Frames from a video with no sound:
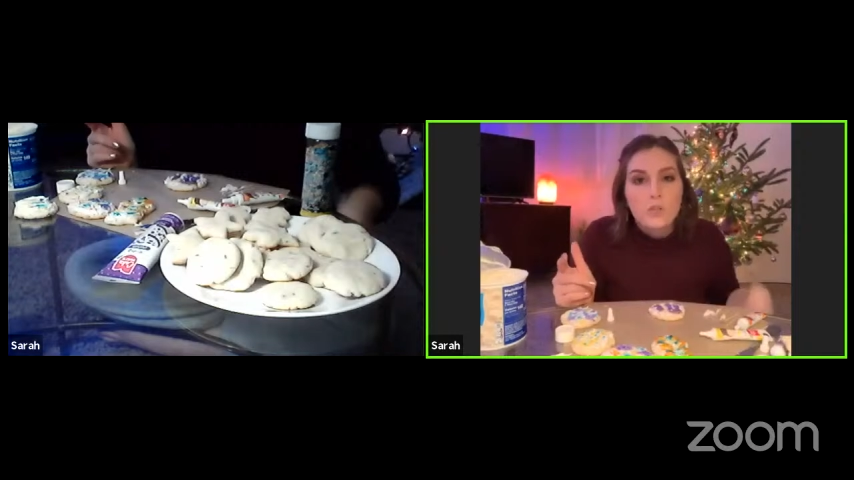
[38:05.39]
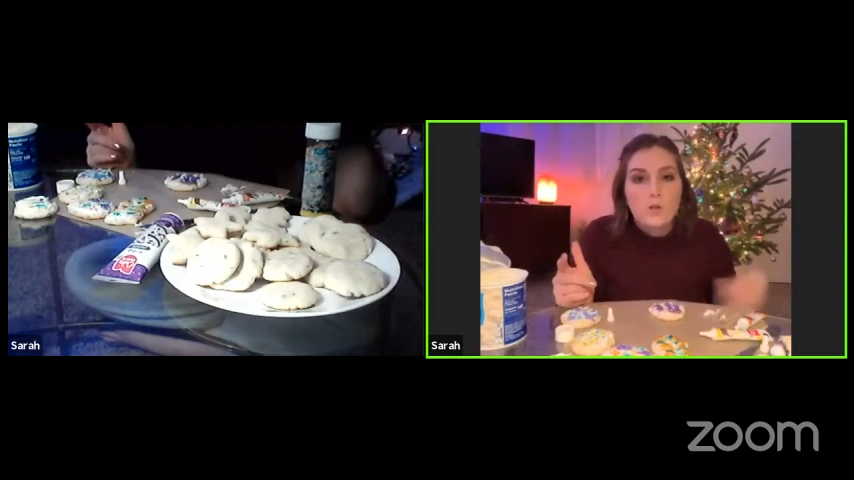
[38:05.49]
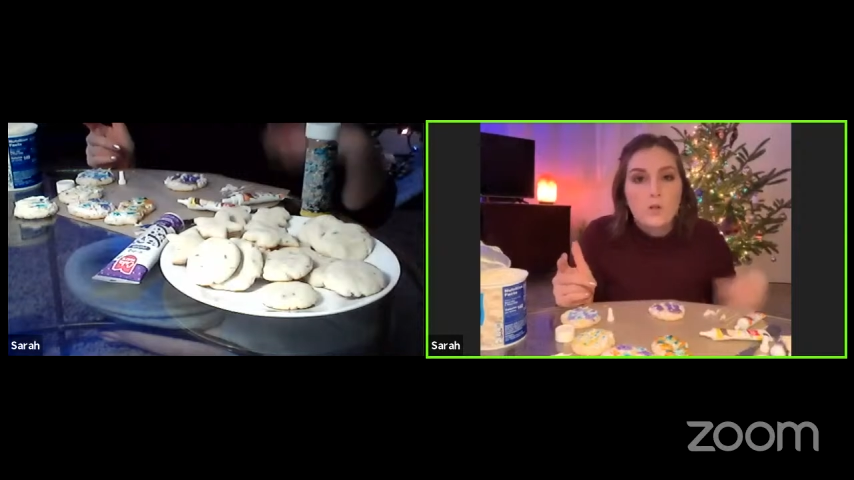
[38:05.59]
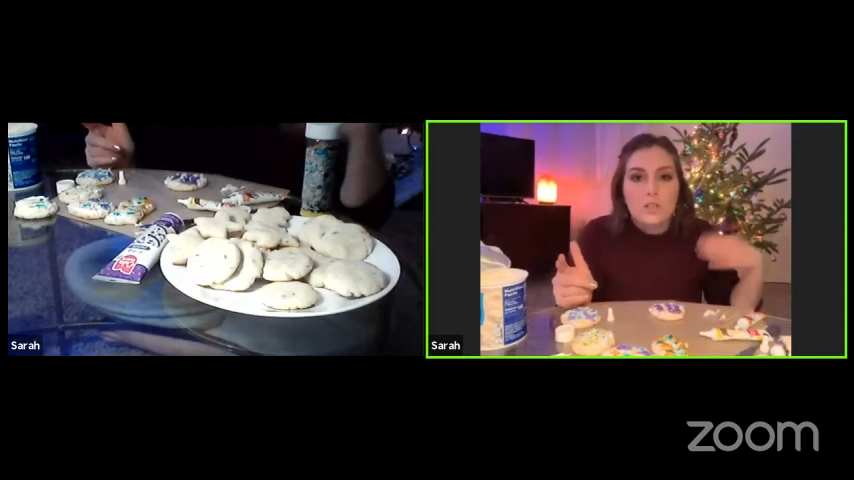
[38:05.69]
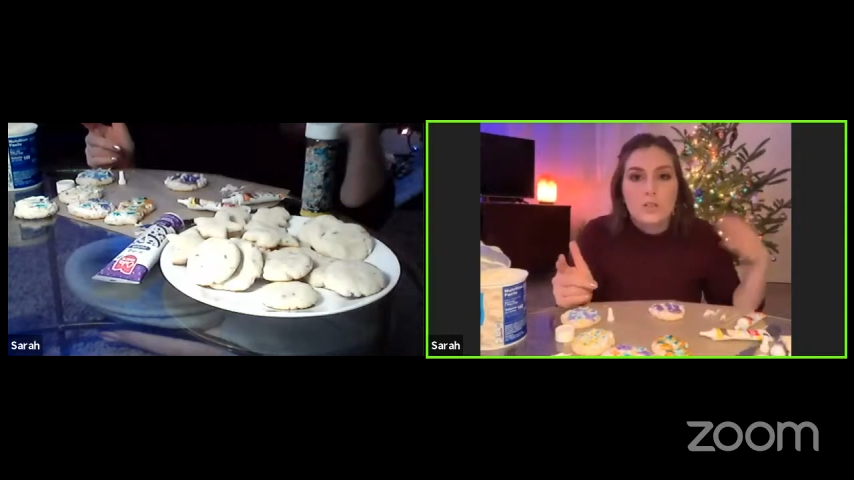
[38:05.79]

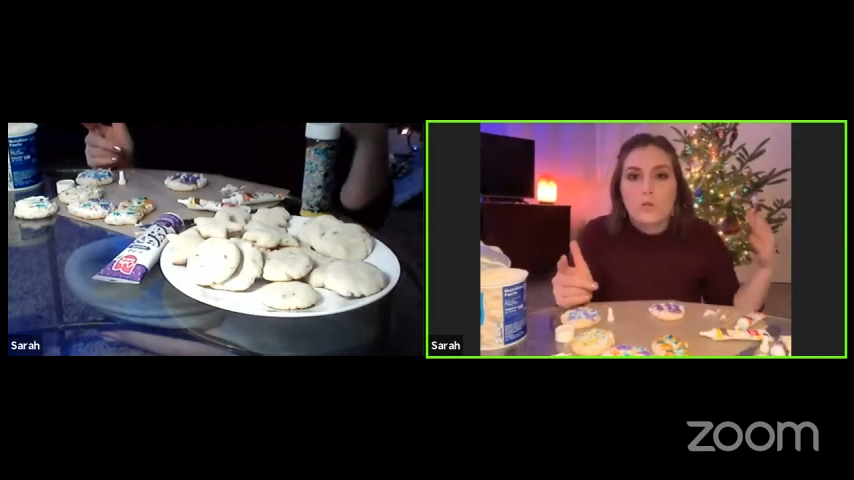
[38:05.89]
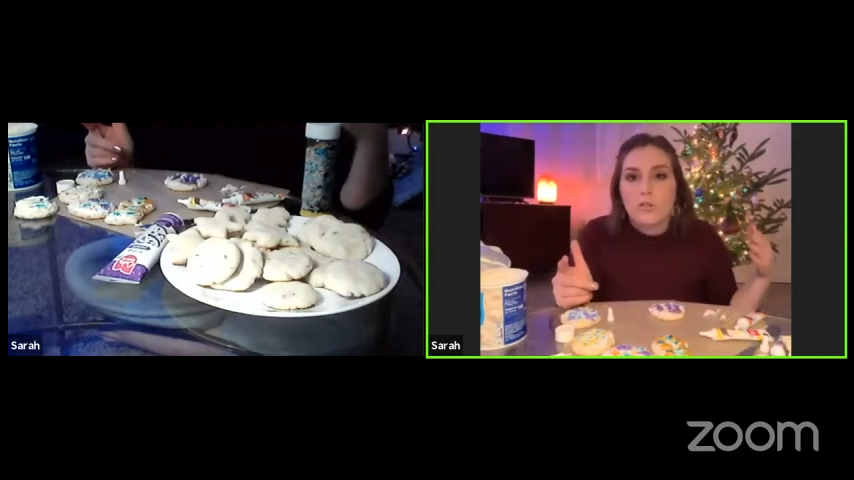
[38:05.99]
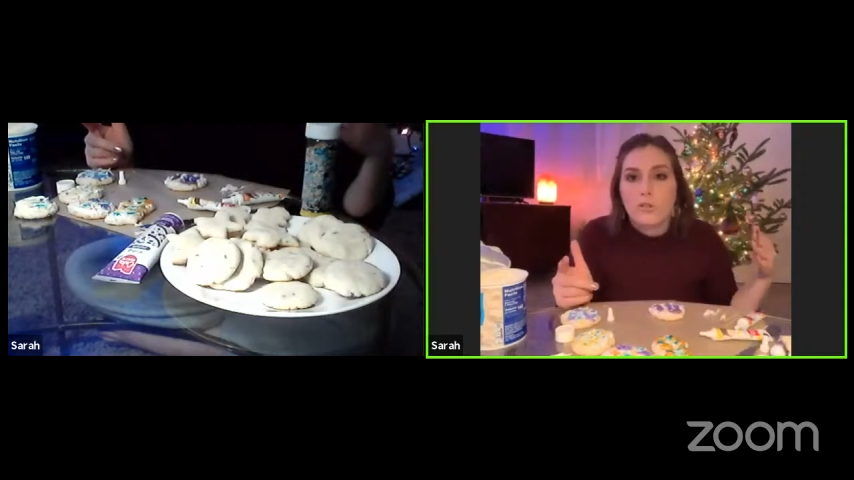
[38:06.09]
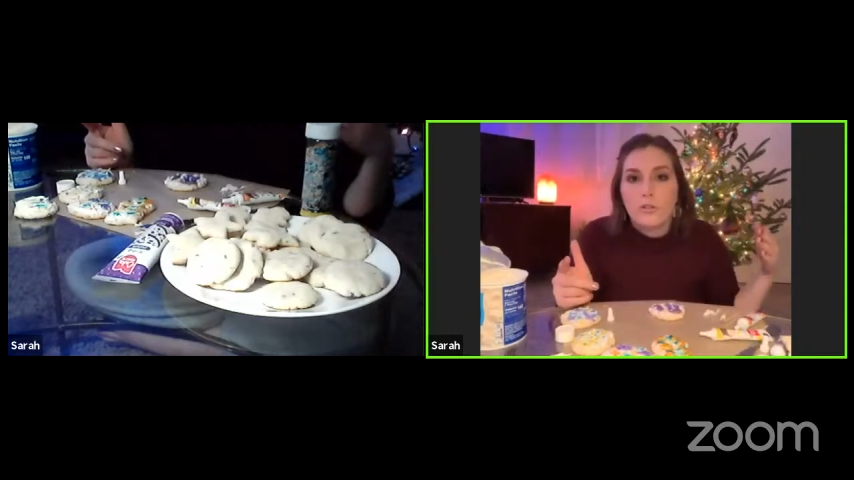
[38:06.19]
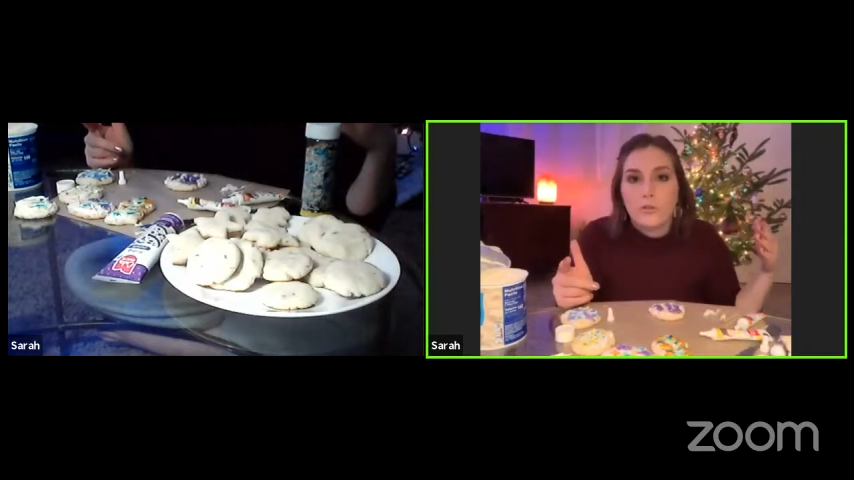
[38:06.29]
You can
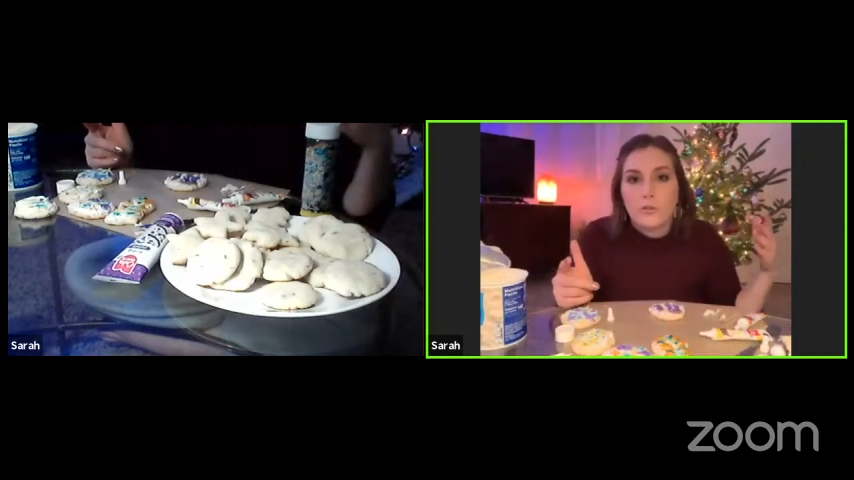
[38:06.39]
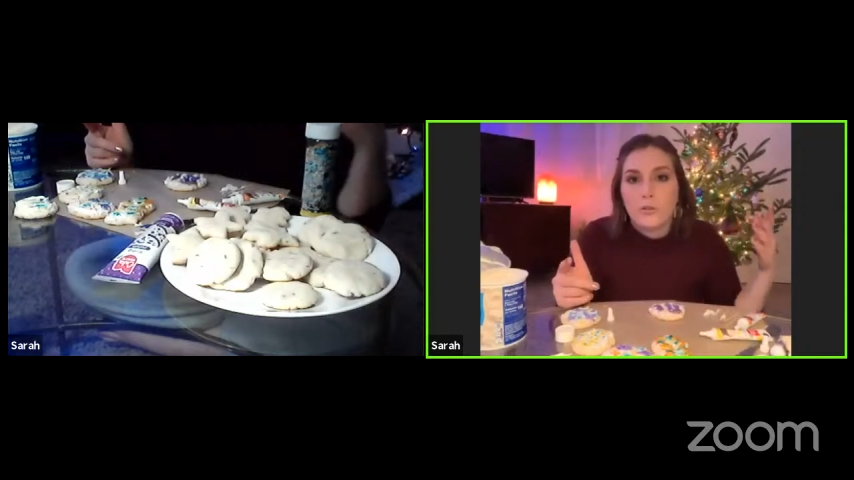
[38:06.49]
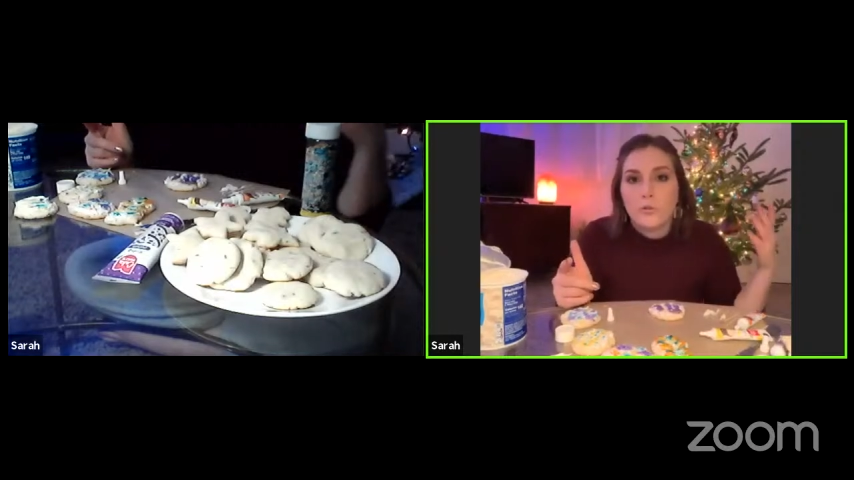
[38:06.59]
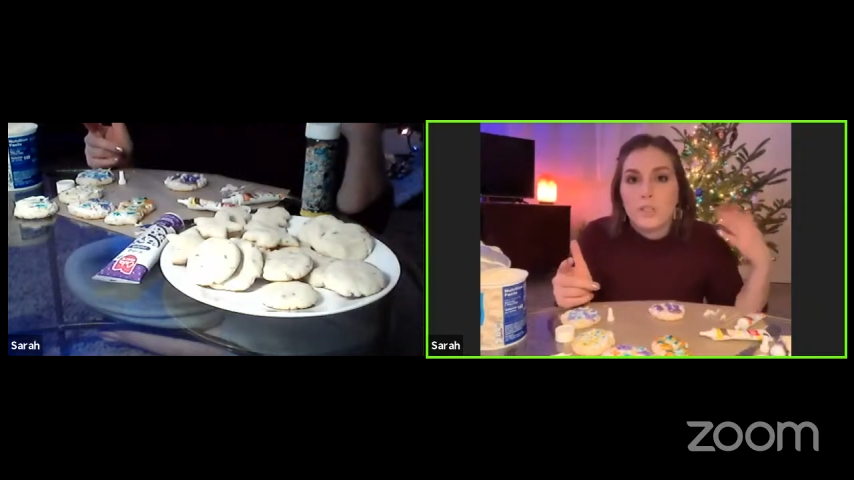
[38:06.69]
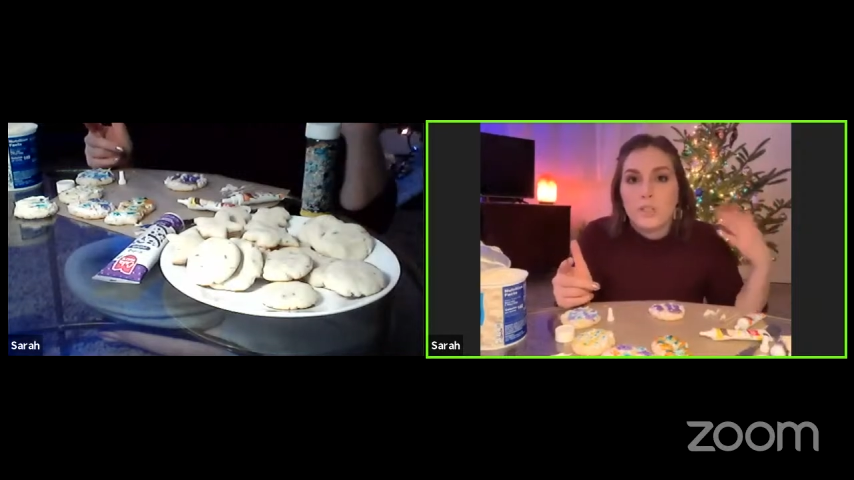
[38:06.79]
scroll
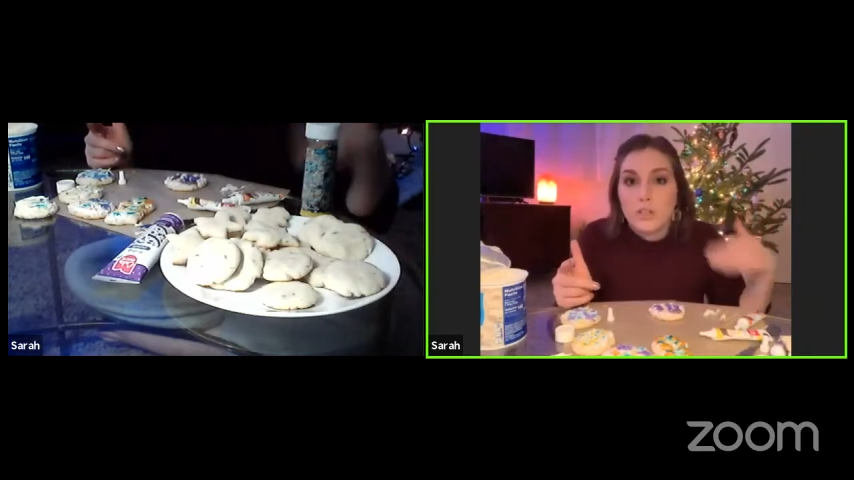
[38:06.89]
through what's